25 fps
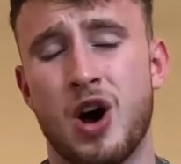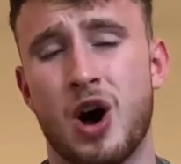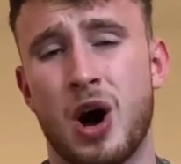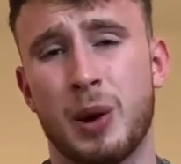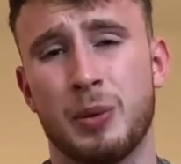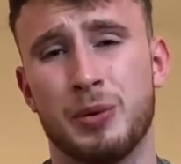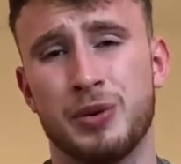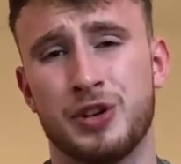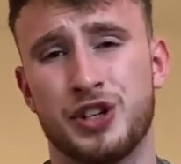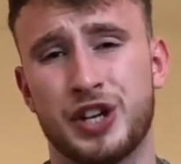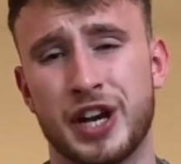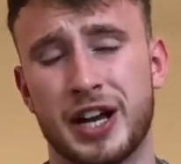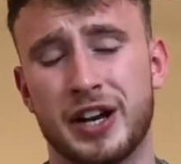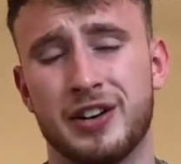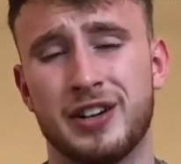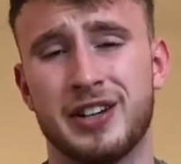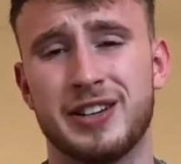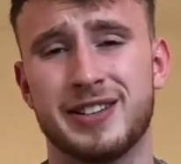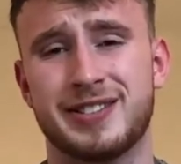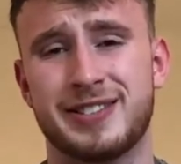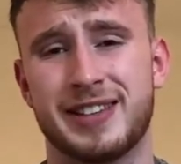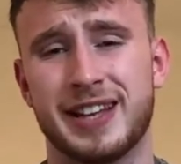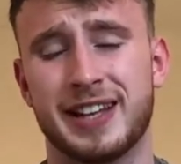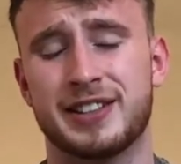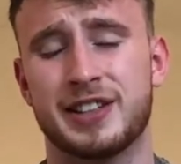I would
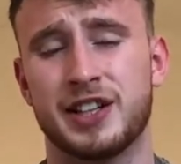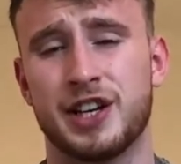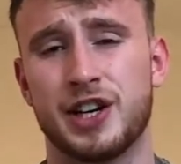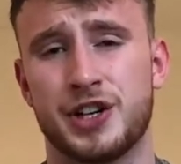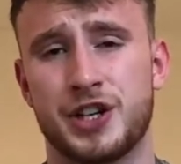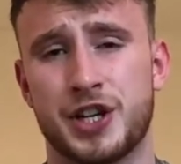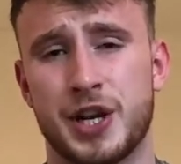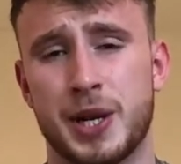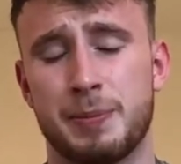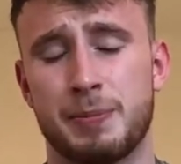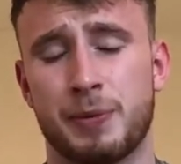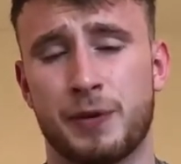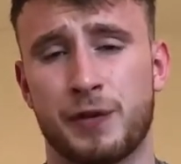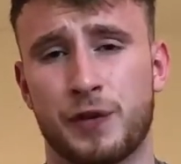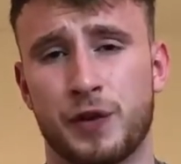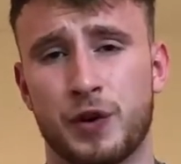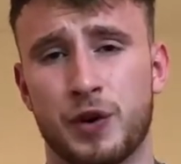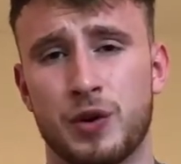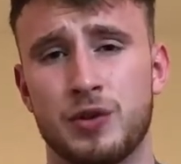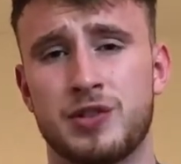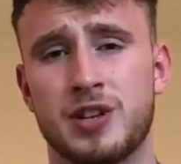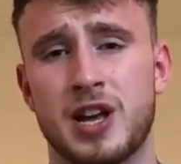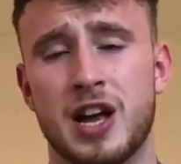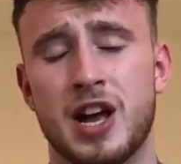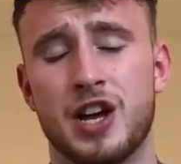generally stick to the cheaper
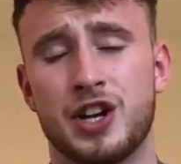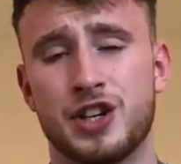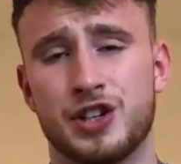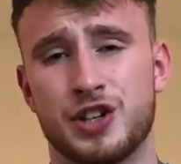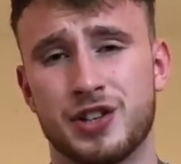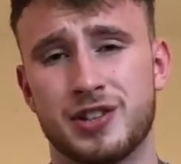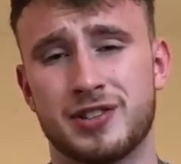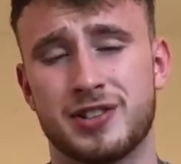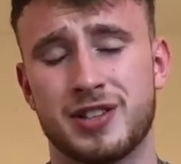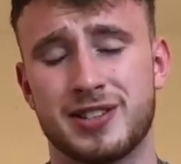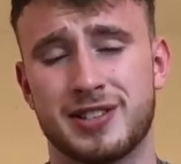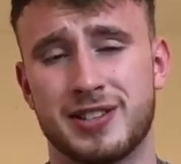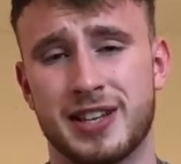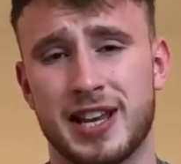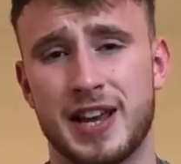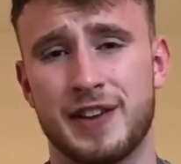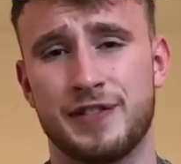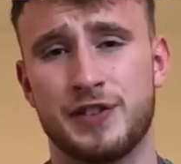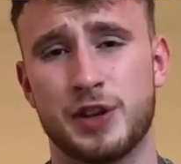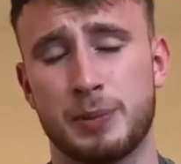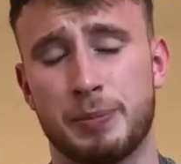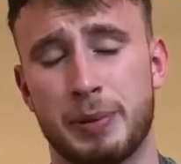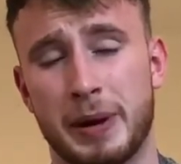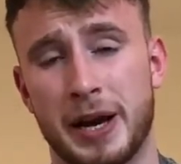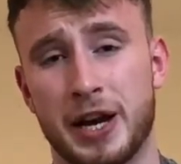fruits just to
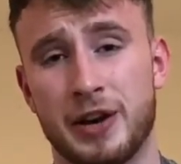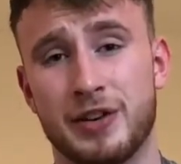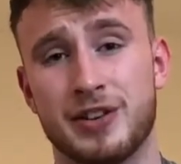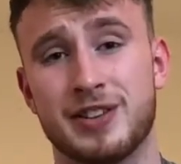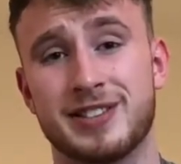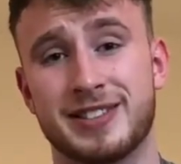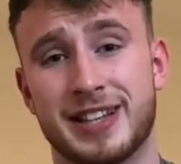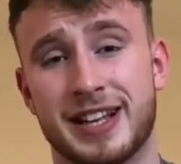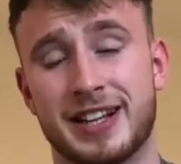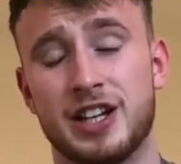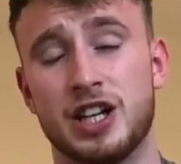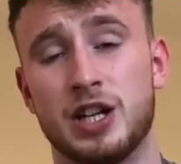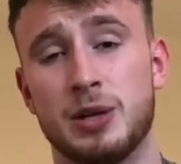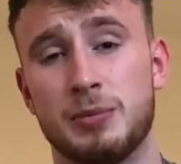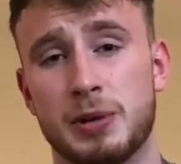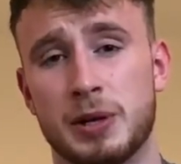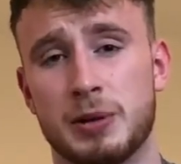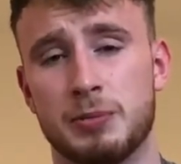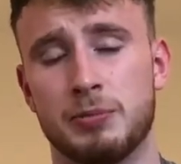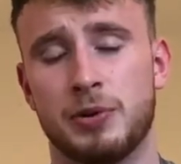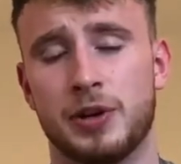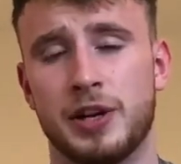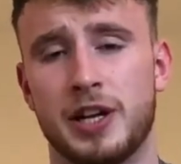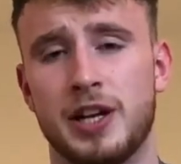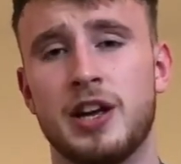save your parents that little bit
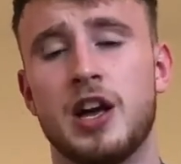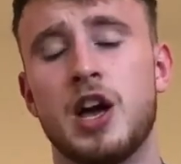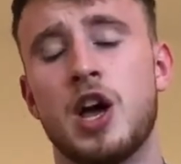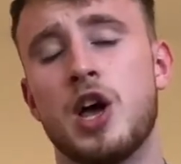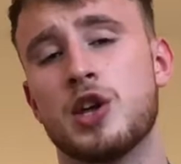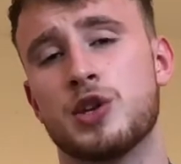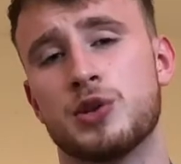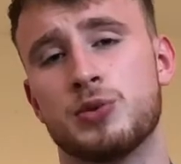of money.